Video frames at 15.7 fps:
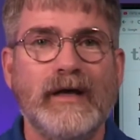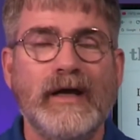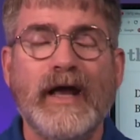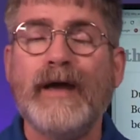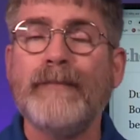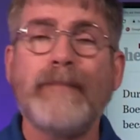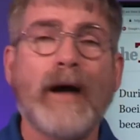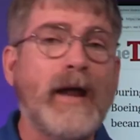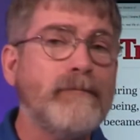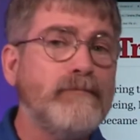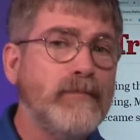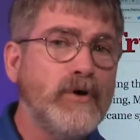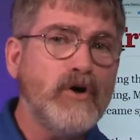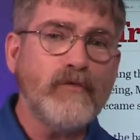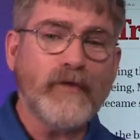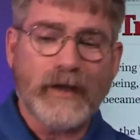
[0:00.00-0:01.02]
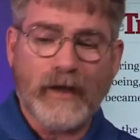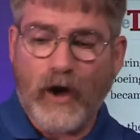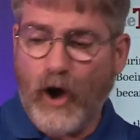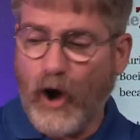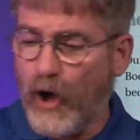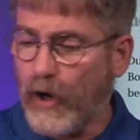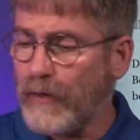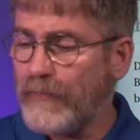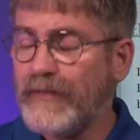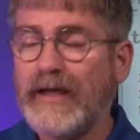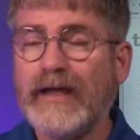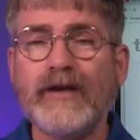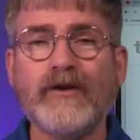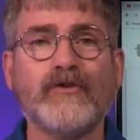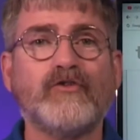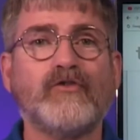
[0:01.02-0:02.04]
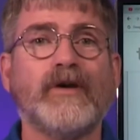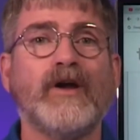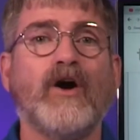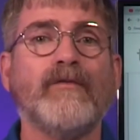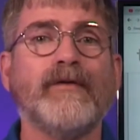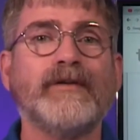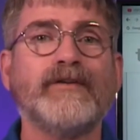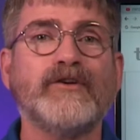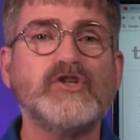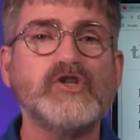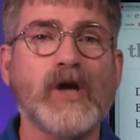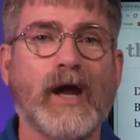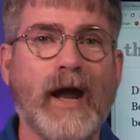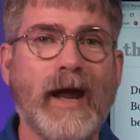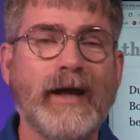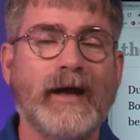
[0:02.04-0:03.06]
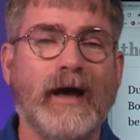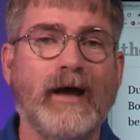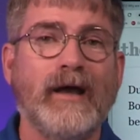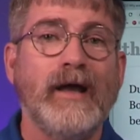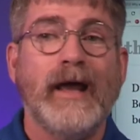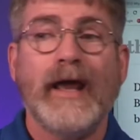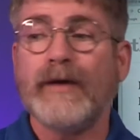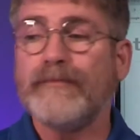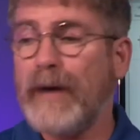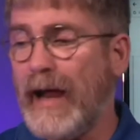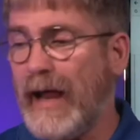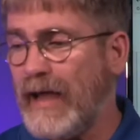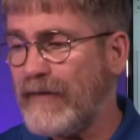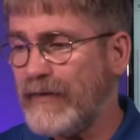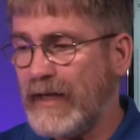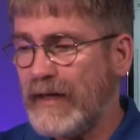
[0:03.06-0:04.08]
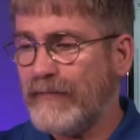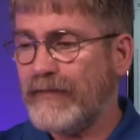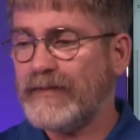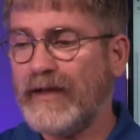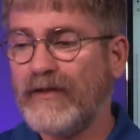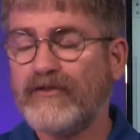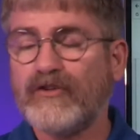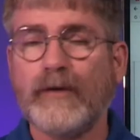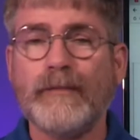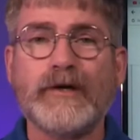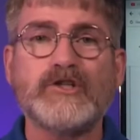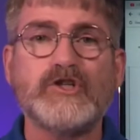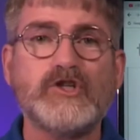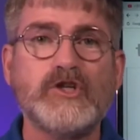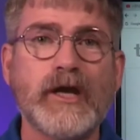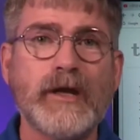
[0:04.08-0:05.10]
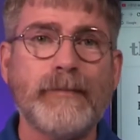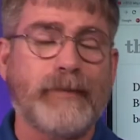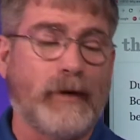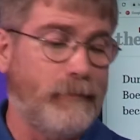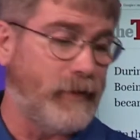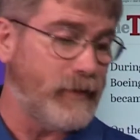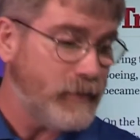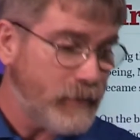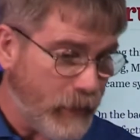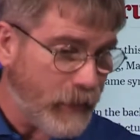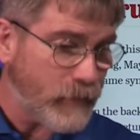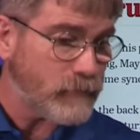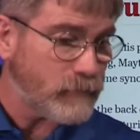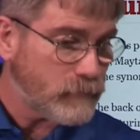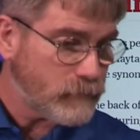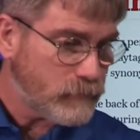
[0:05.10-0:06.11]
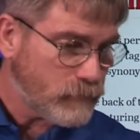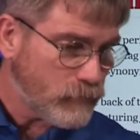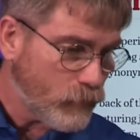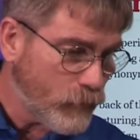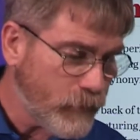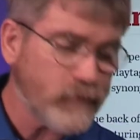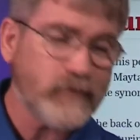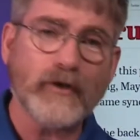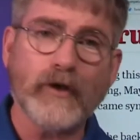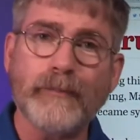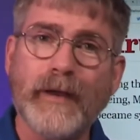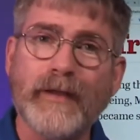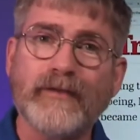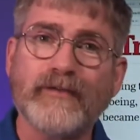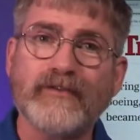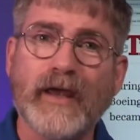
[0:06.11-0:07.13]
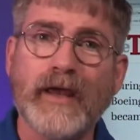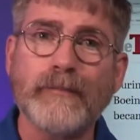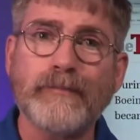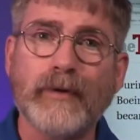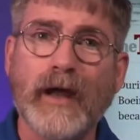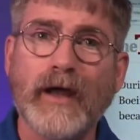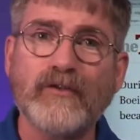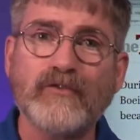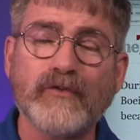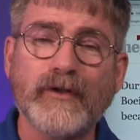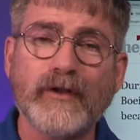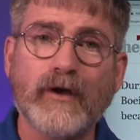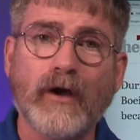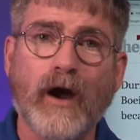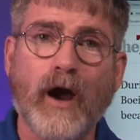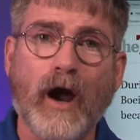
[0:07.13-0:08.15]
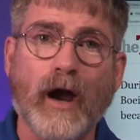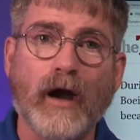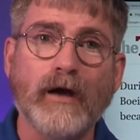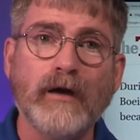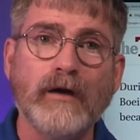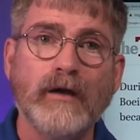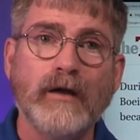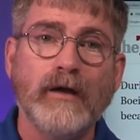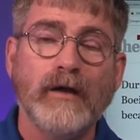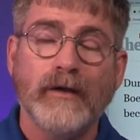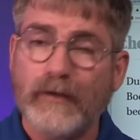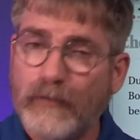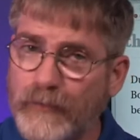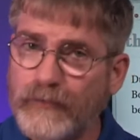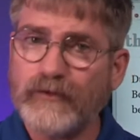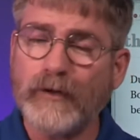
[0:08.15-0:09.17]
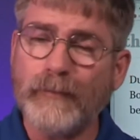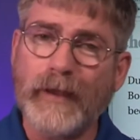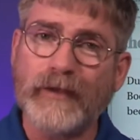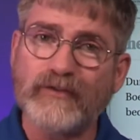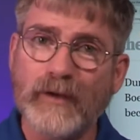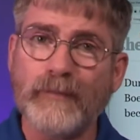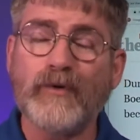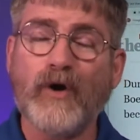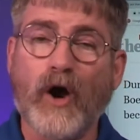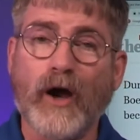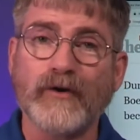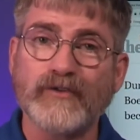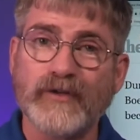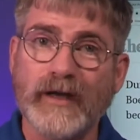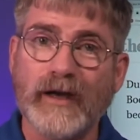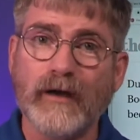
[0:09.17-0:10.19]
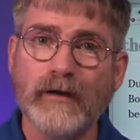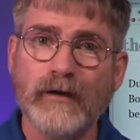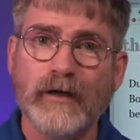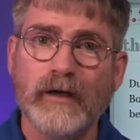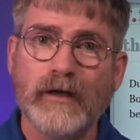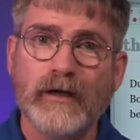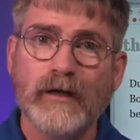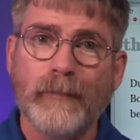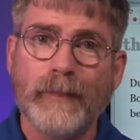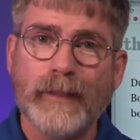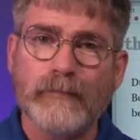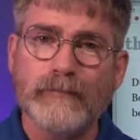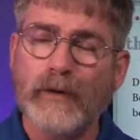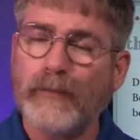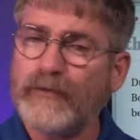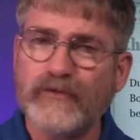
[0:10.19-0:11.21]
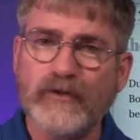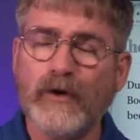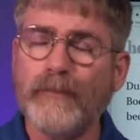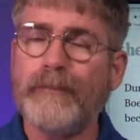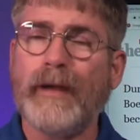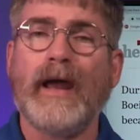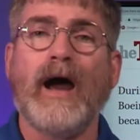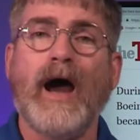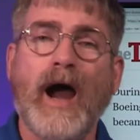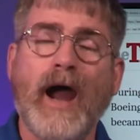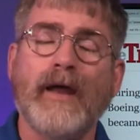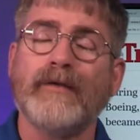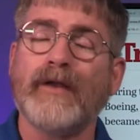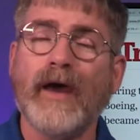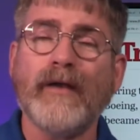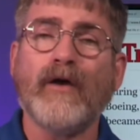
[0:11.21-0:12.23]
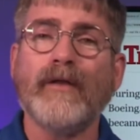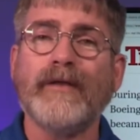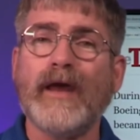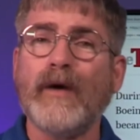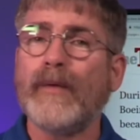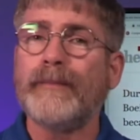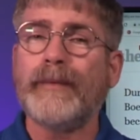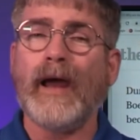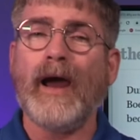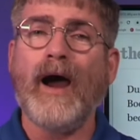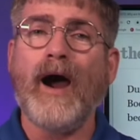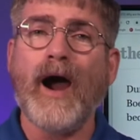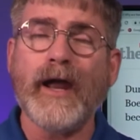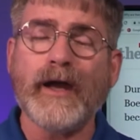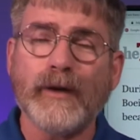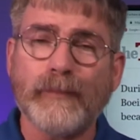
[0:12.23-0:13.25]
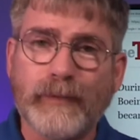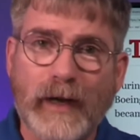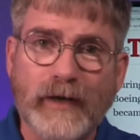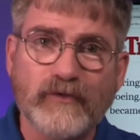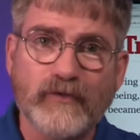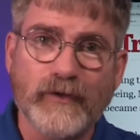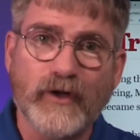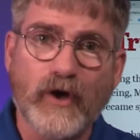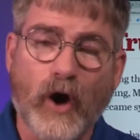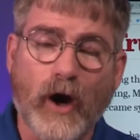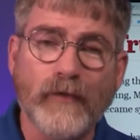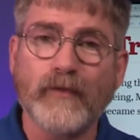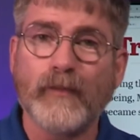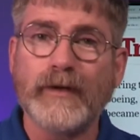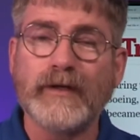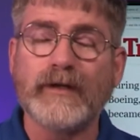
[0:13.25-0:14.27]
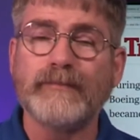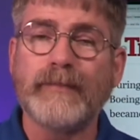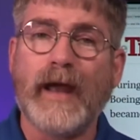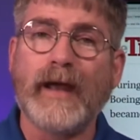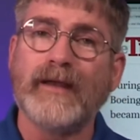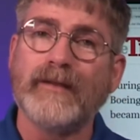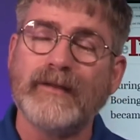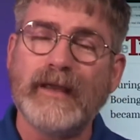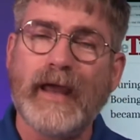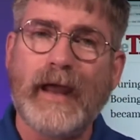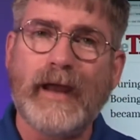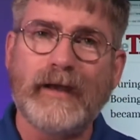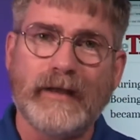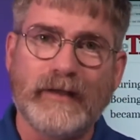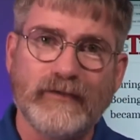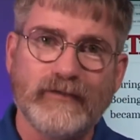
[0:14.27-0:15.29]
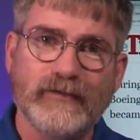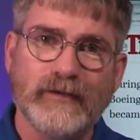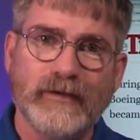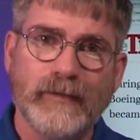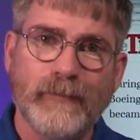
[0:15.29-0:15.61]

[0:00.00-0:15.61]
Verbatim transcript: And by moving all of the industry over to China, and by having everything so much cheaper, but yet we still pay the same price for the car. We still make some cars here, but we still pay a high, not only that, we pay a higher price for the car than we did back in the 80s.